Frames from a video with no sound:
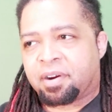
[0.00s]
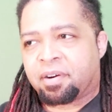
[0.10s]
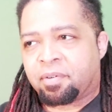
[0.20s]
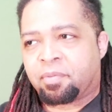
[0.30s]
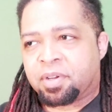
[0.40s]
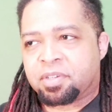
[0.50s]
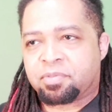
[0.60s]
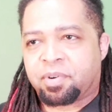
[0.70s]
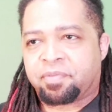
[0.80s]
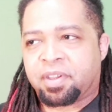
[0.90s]
or which
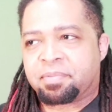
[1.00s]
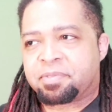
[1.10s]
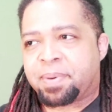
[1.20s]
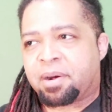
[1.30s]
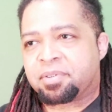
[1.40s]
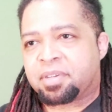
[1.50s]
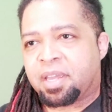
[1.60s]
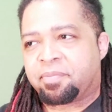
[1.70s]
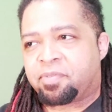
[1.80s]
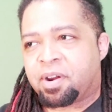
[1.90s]
is where Venom's powers
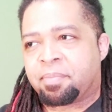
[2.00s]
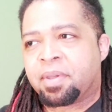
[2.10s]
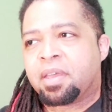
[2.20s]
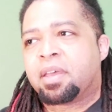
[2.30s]
came from,